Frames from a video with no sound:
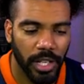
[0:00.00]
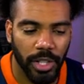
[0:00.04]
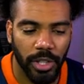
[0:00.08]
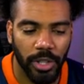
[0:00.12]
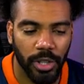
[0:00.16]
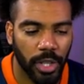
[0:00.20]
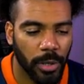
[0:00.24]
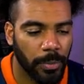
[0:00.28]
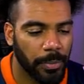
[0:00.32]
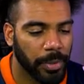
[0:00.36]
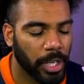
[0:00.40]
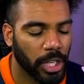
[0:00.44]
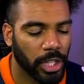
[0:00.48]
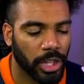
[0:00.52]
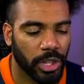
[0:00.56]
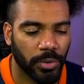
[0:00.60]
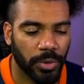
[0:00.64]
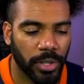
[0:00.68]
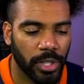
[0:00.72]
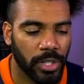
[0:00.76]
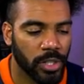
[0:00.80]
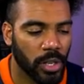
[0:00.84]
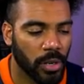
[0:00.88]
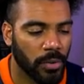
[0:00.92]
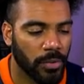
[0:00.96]
You could be a
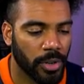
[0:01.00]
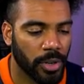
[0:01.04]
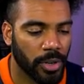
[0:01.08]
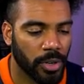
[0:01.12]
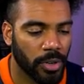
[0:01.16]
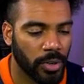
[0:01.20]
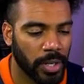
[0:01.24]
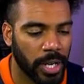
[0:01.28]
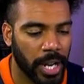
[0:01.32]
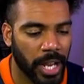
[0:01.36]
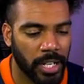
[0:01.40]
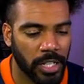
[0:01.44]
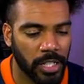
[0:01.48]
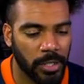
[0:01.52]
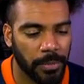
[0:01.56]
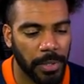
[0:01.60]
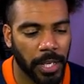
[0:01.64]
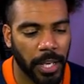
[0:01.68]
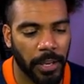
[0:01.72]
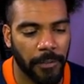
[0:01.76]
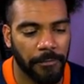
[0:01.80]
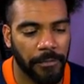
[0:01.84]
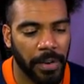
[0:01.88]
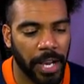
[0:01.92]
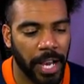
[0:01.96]
three-star recruit and actually
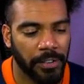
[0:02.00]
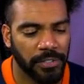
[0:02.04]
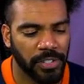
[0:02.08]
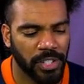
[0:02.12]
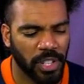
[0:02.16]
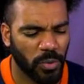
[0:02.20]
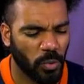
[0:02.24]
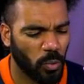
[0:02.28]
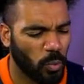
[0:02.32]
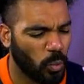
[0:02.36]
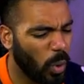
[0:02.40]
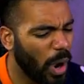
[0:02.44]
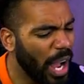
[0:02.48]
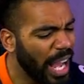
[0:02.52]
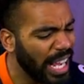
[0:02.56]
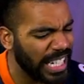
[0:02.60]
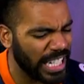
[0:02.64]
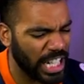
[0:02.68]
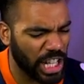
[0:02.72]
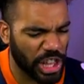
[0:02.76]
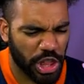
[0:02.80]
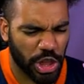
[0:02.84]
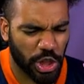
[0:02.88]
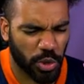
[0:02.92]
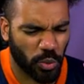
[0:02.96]
be a five-star. What
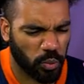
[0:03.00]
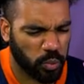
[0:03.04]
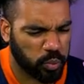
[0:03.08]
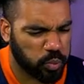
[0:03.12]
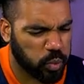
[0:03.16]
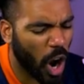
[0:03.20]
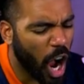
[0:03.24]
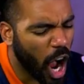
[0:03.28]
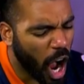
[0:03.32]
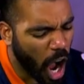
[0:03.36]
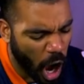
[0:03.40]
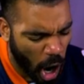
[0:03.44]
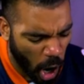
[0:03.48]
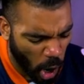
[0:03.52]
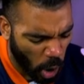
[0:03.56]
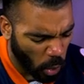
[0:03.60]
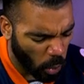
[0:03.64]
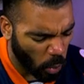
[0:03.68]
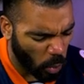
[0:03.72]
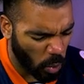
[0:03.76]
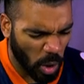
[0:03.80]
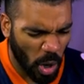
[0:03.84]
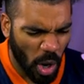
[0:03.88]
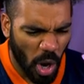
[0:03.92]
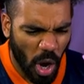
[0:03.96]
a
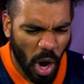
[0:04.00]
throw!